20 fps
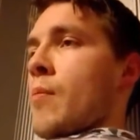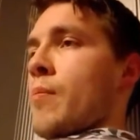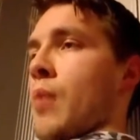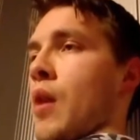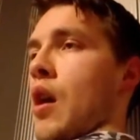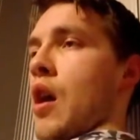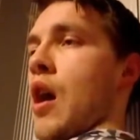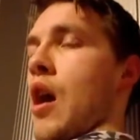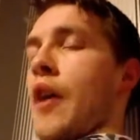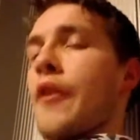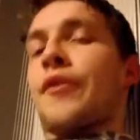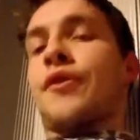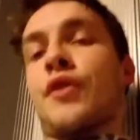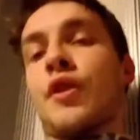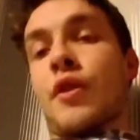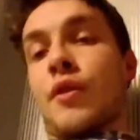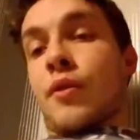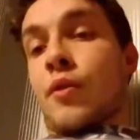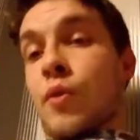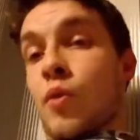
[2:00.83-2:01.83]
But
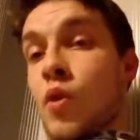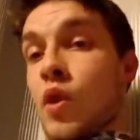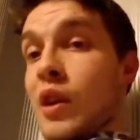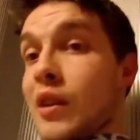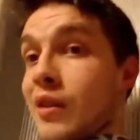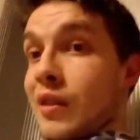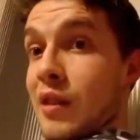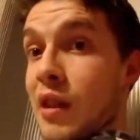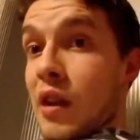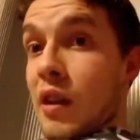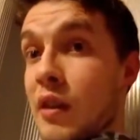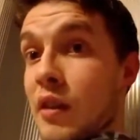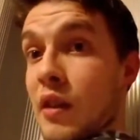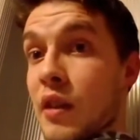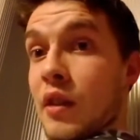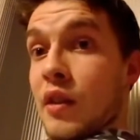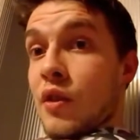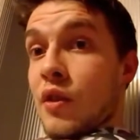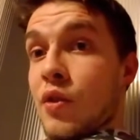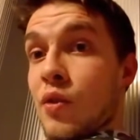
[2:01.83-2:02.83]
after what he's done
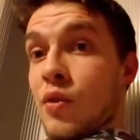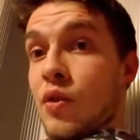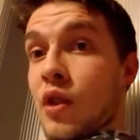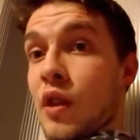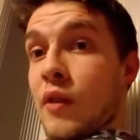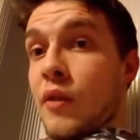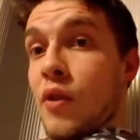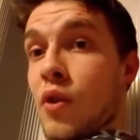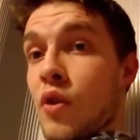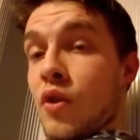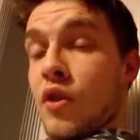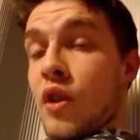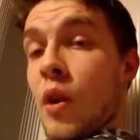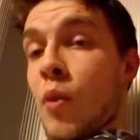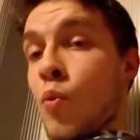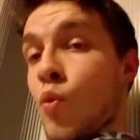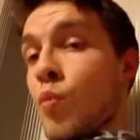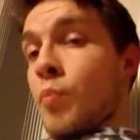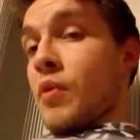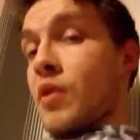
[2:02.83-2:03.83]
the Suicide Forest, I
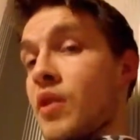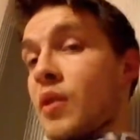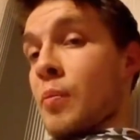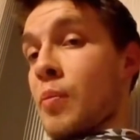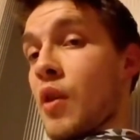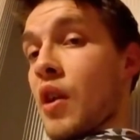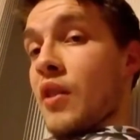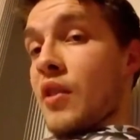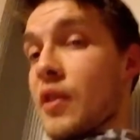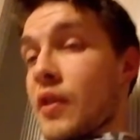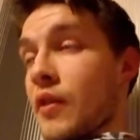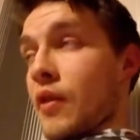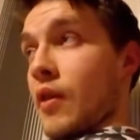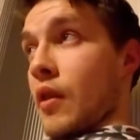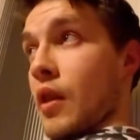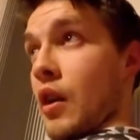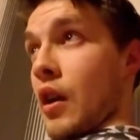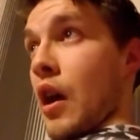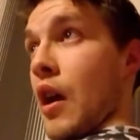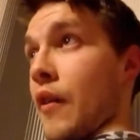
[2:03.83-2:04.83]
wouldn't be surprised if,
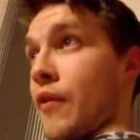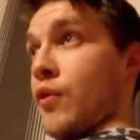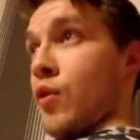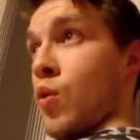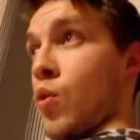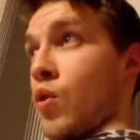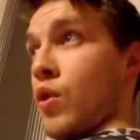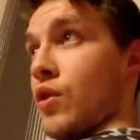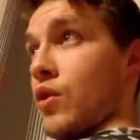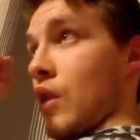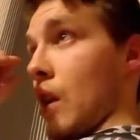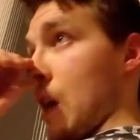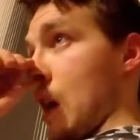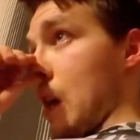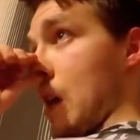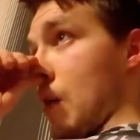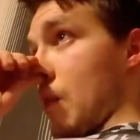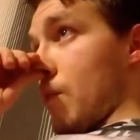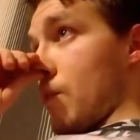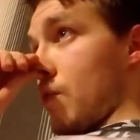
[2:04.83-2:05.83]
like, I've noticed
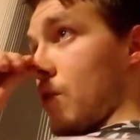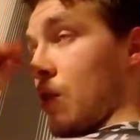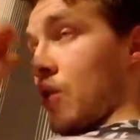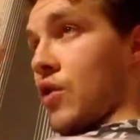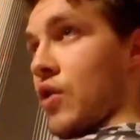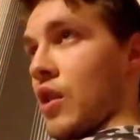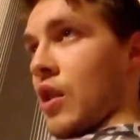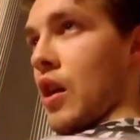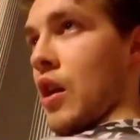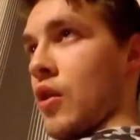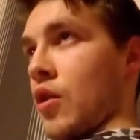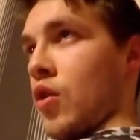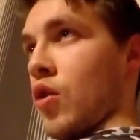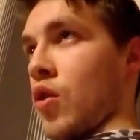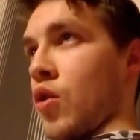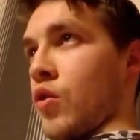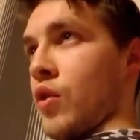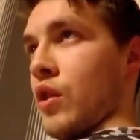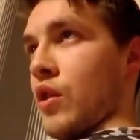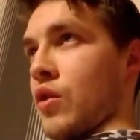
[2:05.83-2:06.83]
since he had
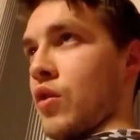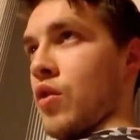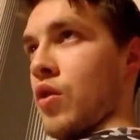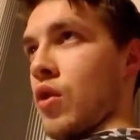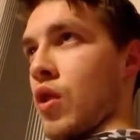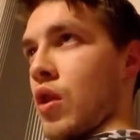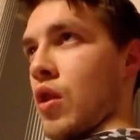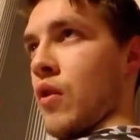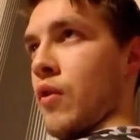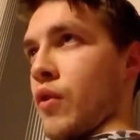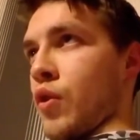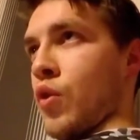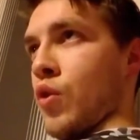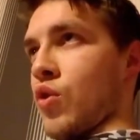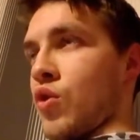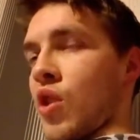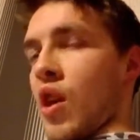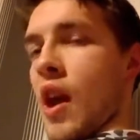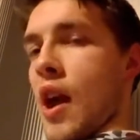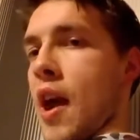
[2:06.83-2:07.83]
all these
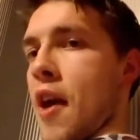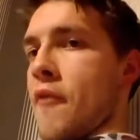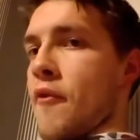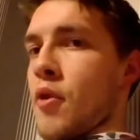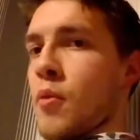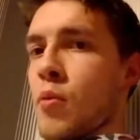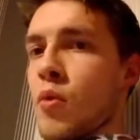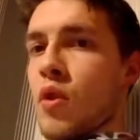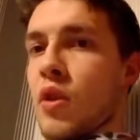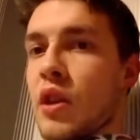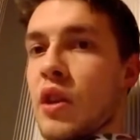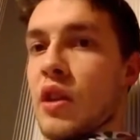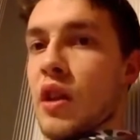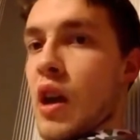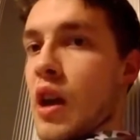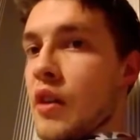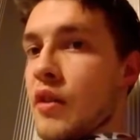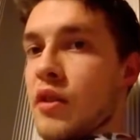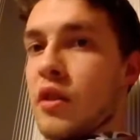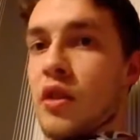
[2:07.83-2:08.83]
viewers, everybody
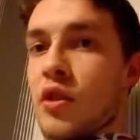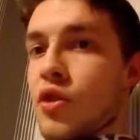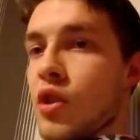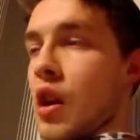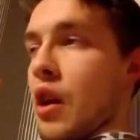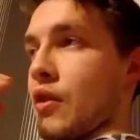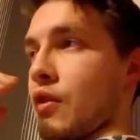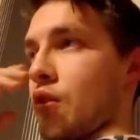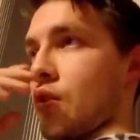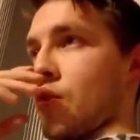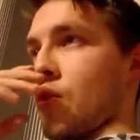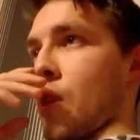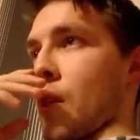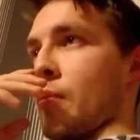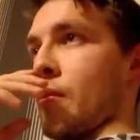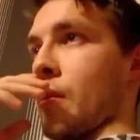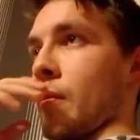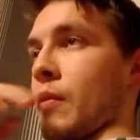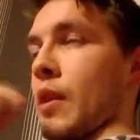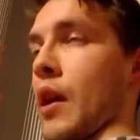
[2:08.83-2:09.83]
has literally
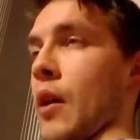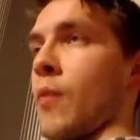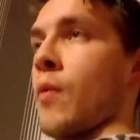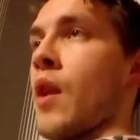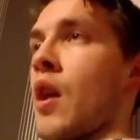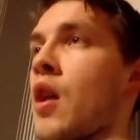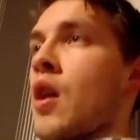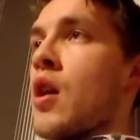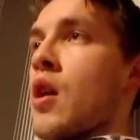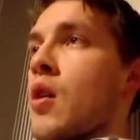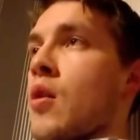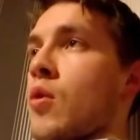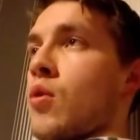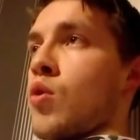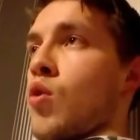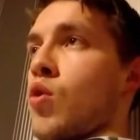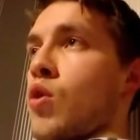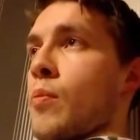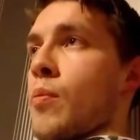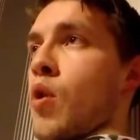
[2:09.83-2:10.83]
unsubscribed him. Now,
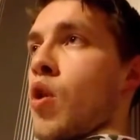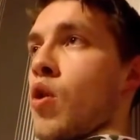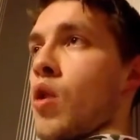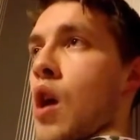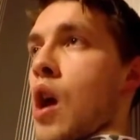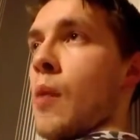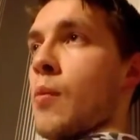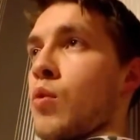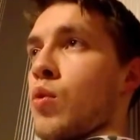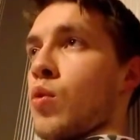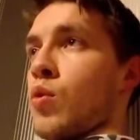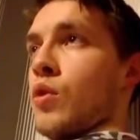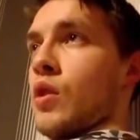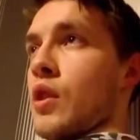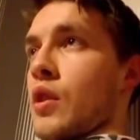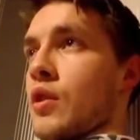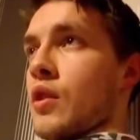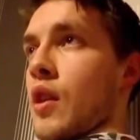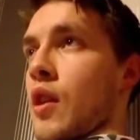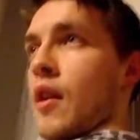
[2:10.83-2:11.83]
Logan Paul
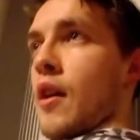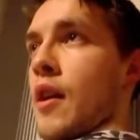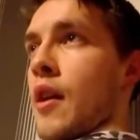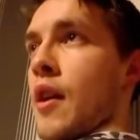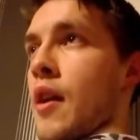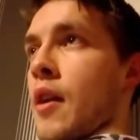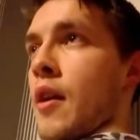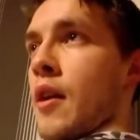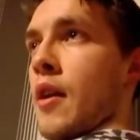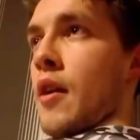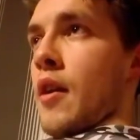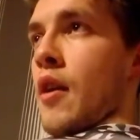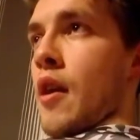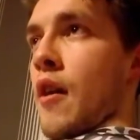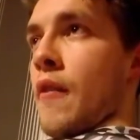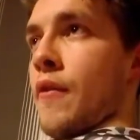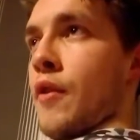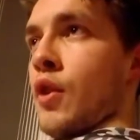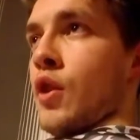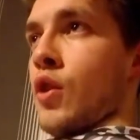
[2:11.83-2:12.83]
uploaded
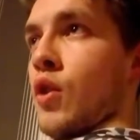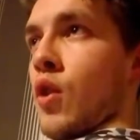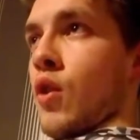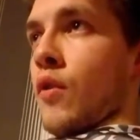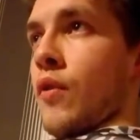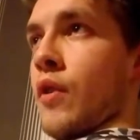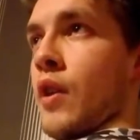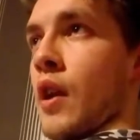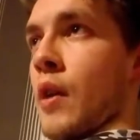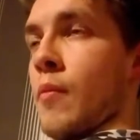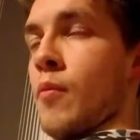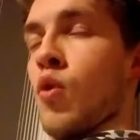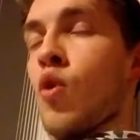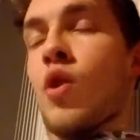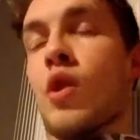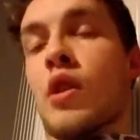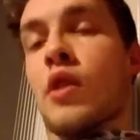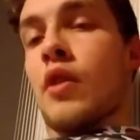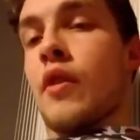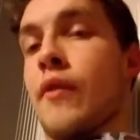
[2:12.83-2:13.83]
a video of him
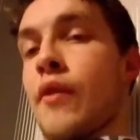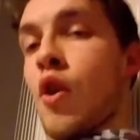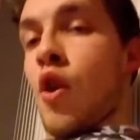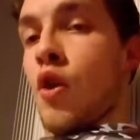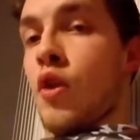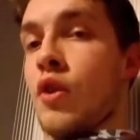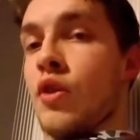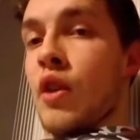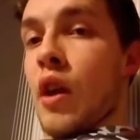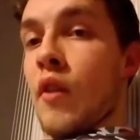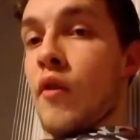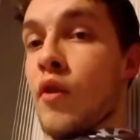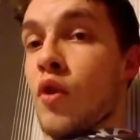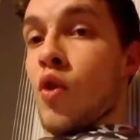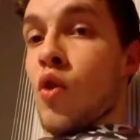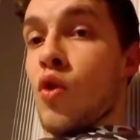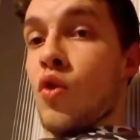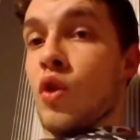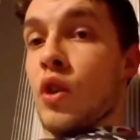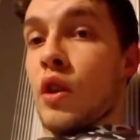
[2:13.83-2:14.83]
going in the forest and
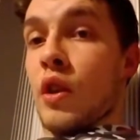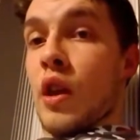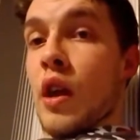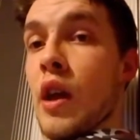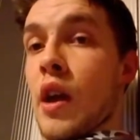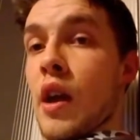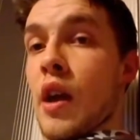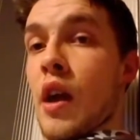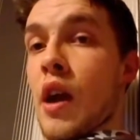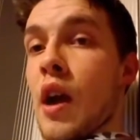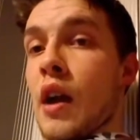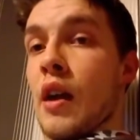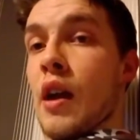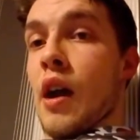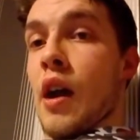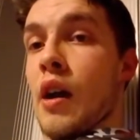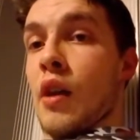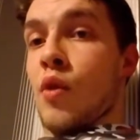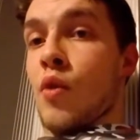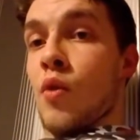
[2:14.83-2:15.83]
recording a
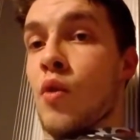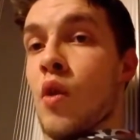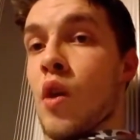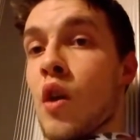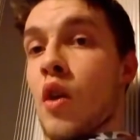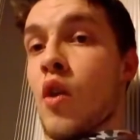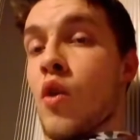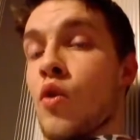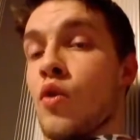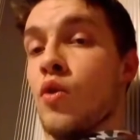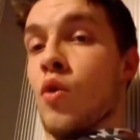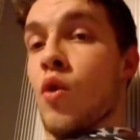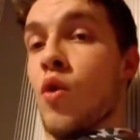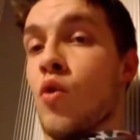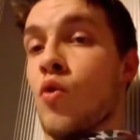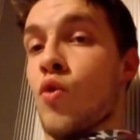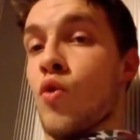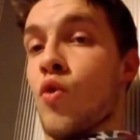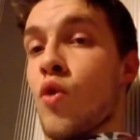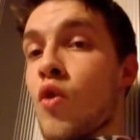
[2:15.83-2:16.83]
guy who
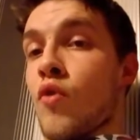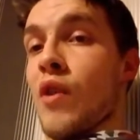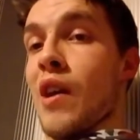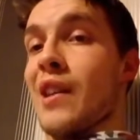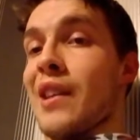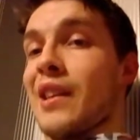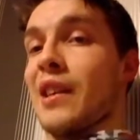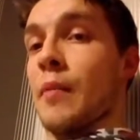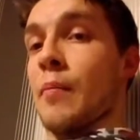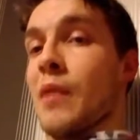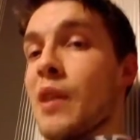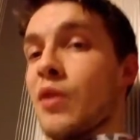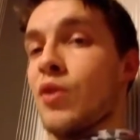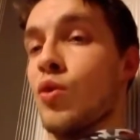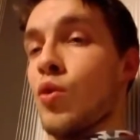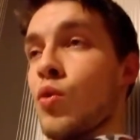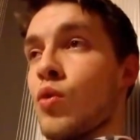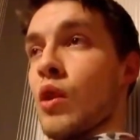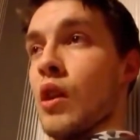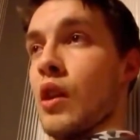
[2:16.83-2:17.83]
already committed
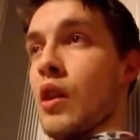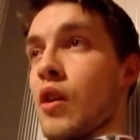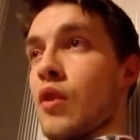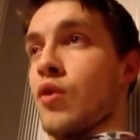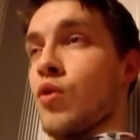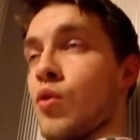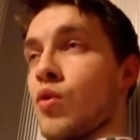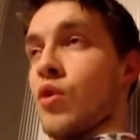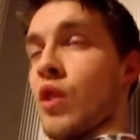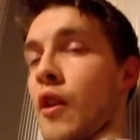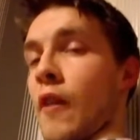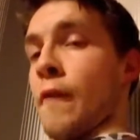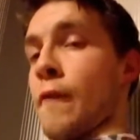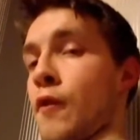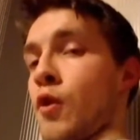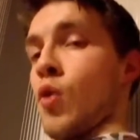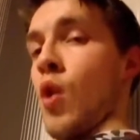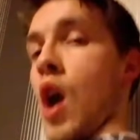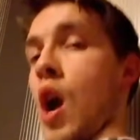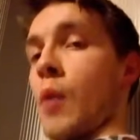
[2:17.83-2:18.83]
suicide a
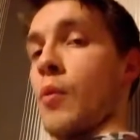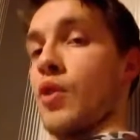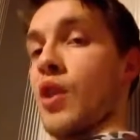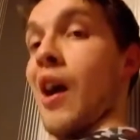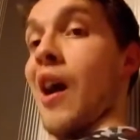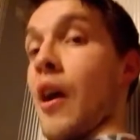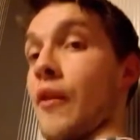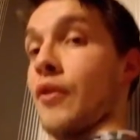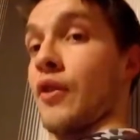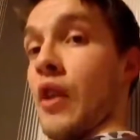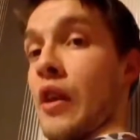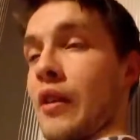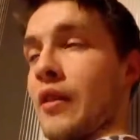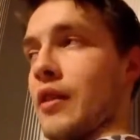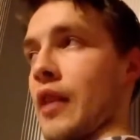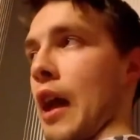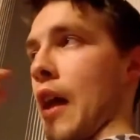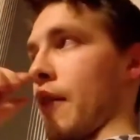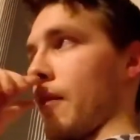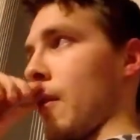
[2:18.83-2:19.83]
few hours after his
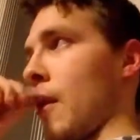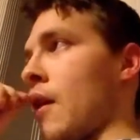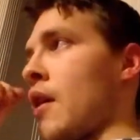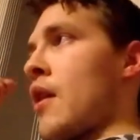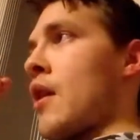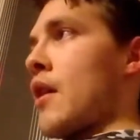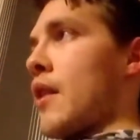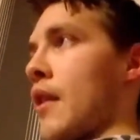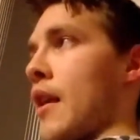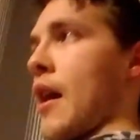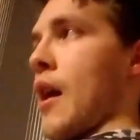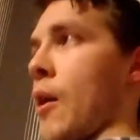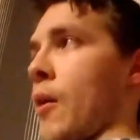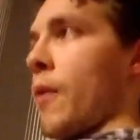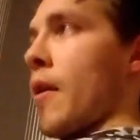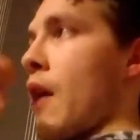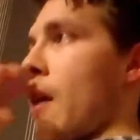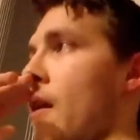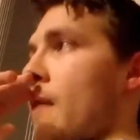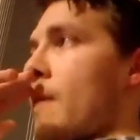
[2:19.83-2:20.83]
death. Now,